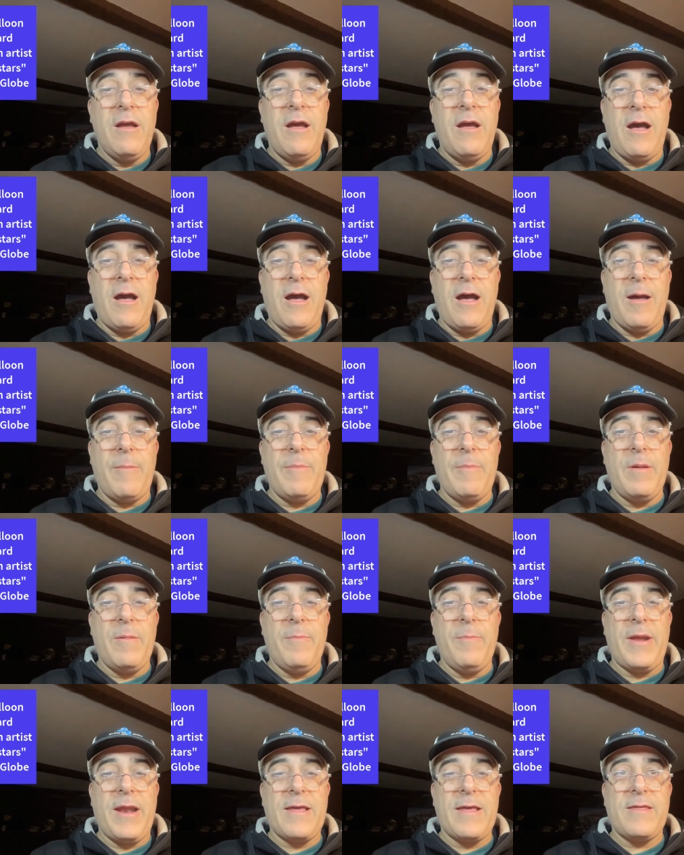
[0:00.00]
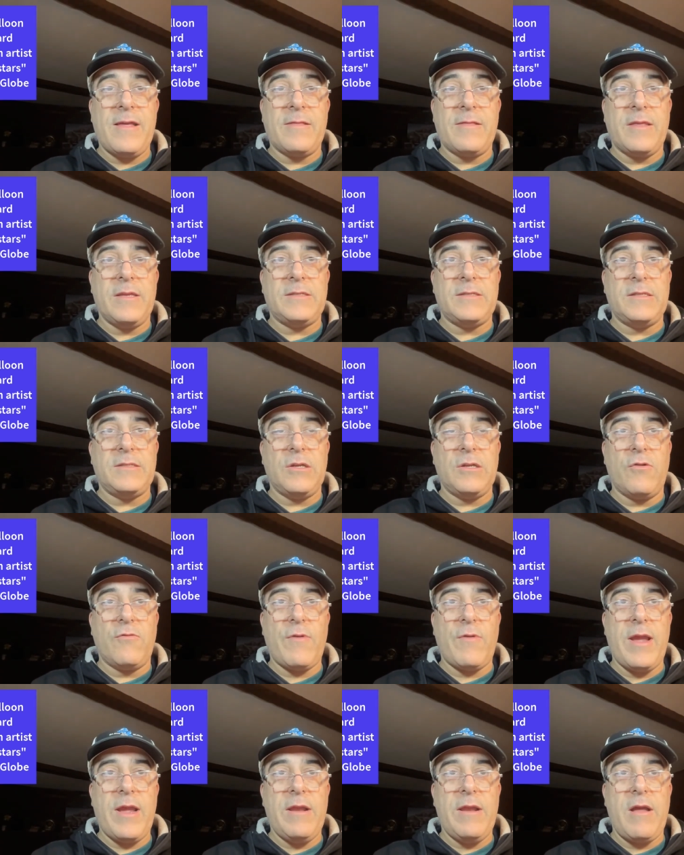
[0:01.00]
But I think this is a
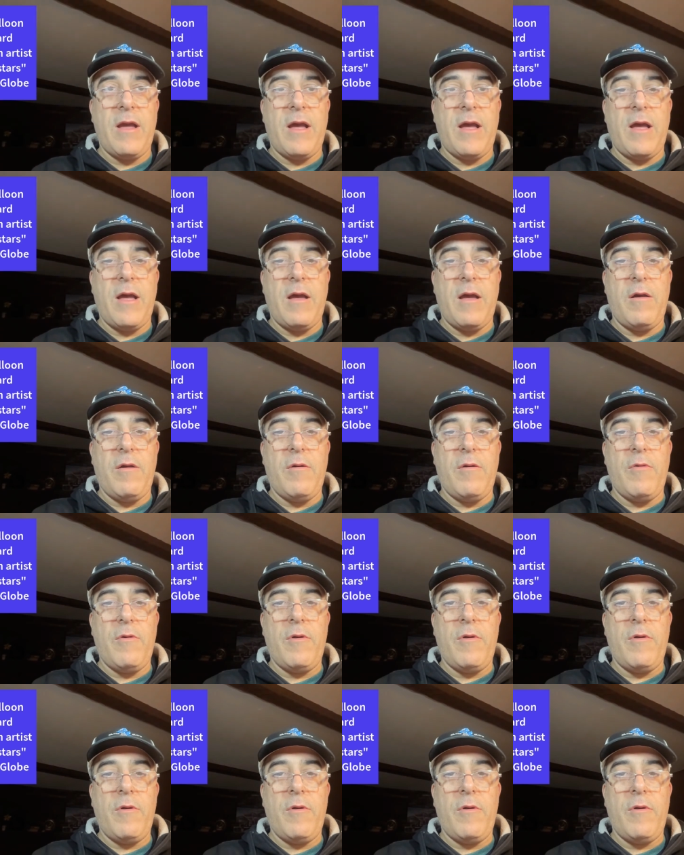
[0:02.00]
great, Star